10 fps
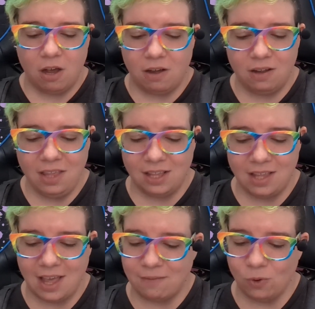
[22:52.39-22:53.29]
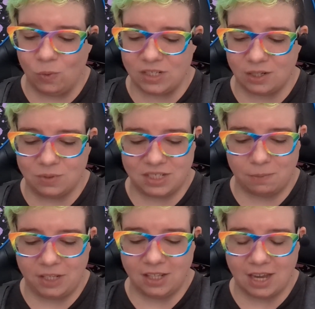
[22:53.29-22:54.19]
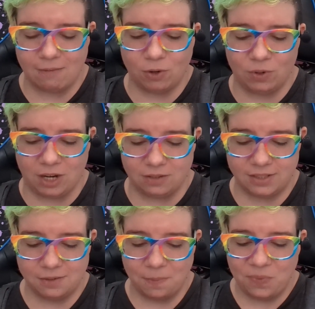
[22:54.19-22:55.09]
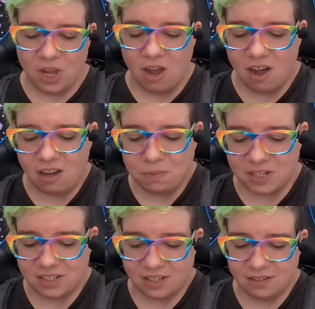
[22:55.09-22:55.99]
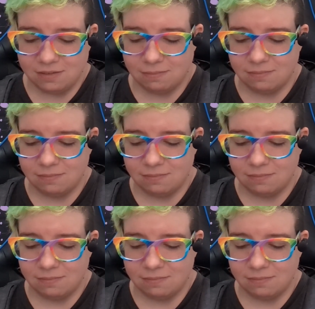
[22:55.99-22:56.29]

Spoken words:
All Ella ever wanted was to be like everyone else, augmented,